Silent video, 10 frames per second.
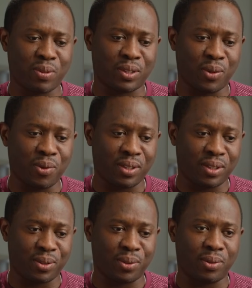was going
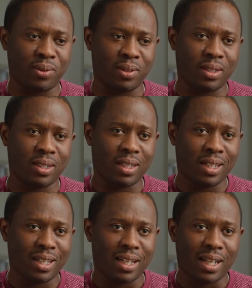through
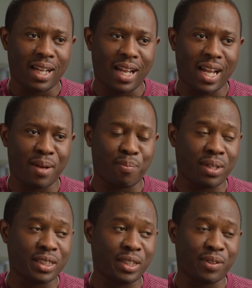had
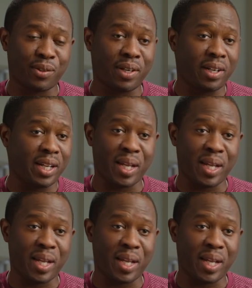much of a greater